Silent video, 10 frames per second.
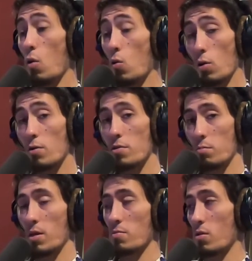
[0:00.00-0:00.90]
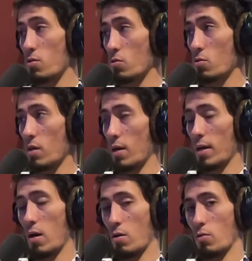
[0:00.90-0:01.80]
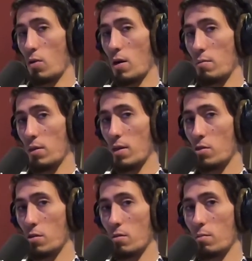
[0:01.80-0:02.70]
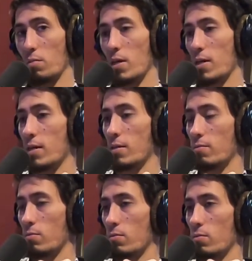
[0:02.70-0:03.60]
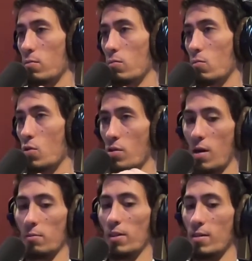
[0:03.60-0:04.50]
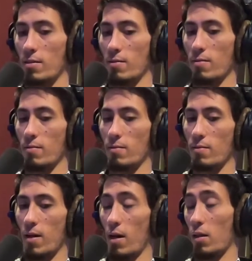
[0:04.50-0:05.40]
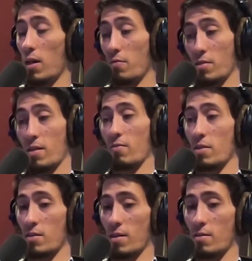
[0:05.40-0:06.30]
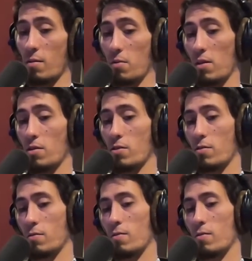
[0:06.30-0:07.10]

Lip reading: Or sometimes I'll use a hardware emulation plugin, most commonly in 1176 emulation.